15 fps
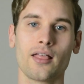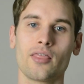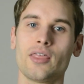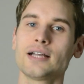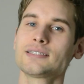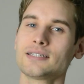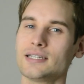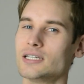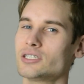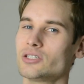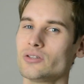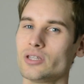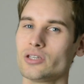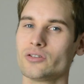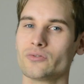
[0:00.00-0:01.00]
That's an issue
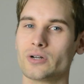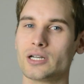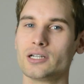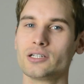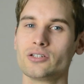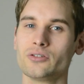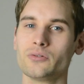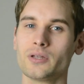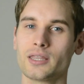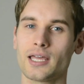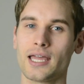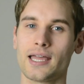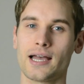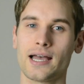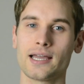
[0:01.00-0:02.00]
that you run into with
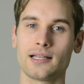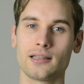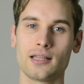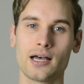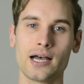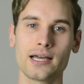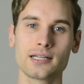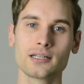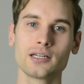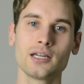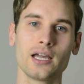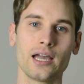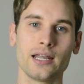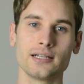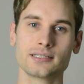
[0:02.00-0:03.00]
A I a lot,
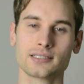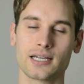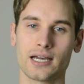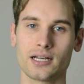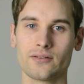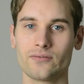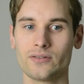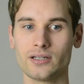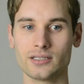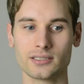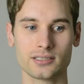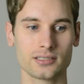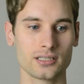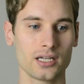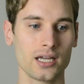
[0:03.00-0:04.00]
and it's kind of
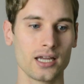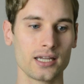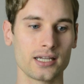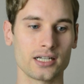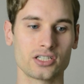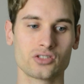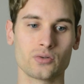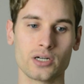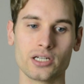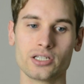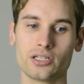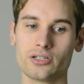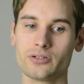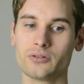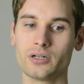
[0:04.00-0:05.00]
this catch
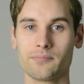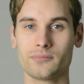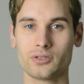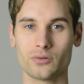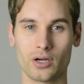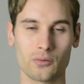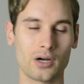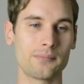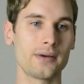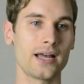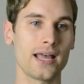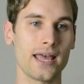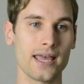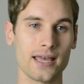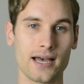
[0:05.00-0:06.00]
twenty-two of, do I want my
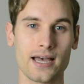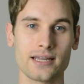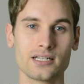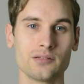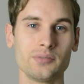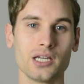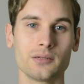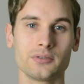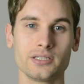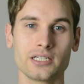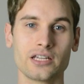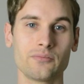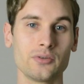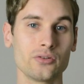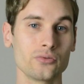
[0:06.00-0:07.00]
A I to be able to
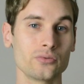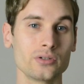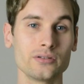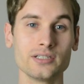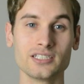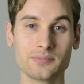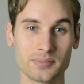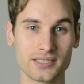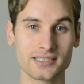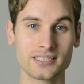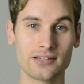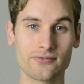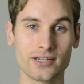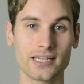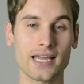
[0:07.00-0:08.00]
give me really
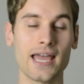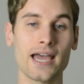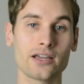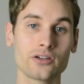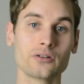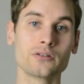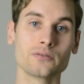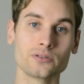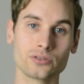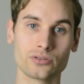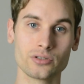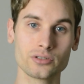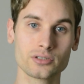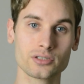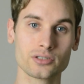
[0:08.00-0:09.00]
specific, accurate
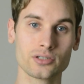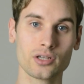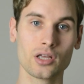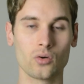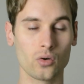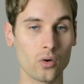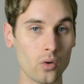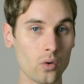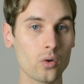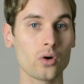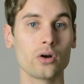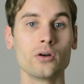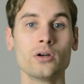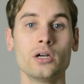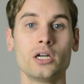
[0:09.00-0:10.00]
results,
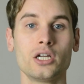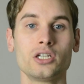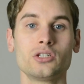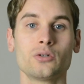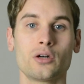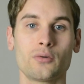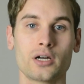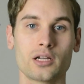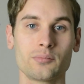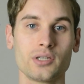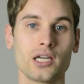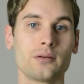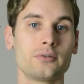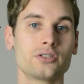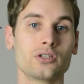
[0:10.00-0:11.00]
or do I want to be
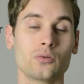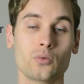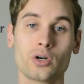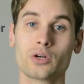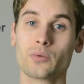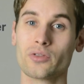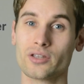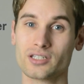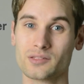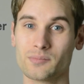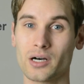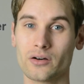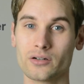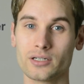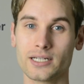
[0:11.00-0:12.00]
able to work with a
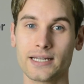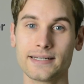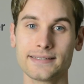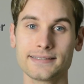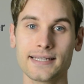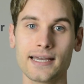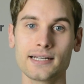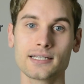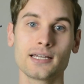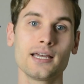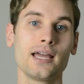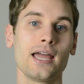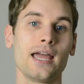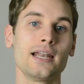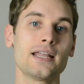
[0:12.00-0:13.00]
smaller data set
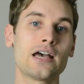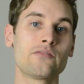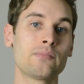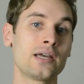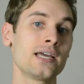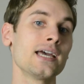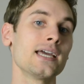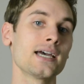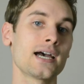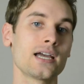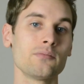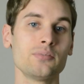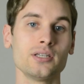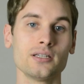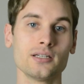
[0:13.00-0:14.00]
and have my A I
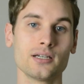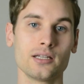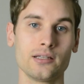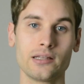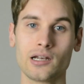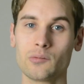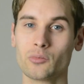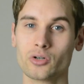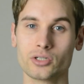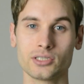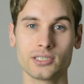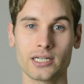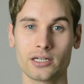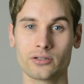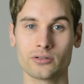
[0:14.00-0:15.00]
be a little more
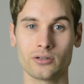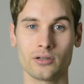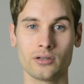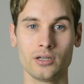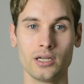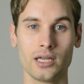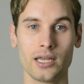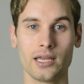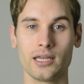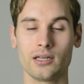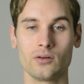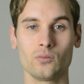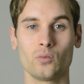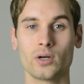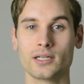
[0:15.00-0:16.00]
general
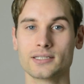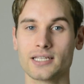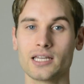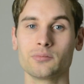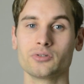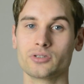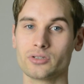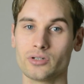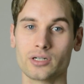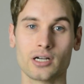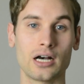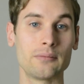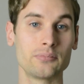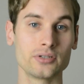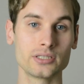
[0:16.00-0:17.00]
in what it's able to
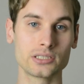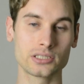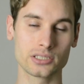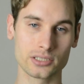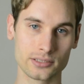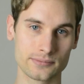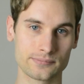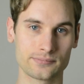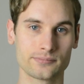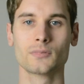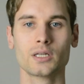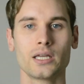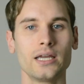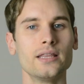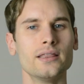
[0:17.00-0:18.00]
accomplish?
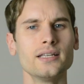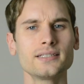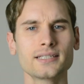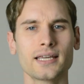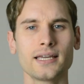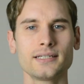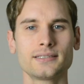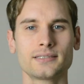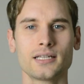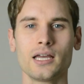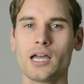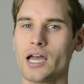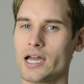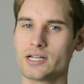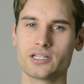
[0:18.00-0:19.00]
In this case,
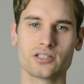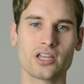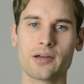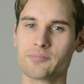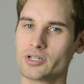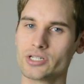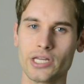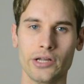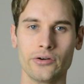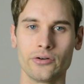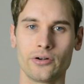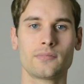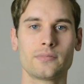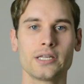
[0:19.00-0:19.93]
I just kept it general.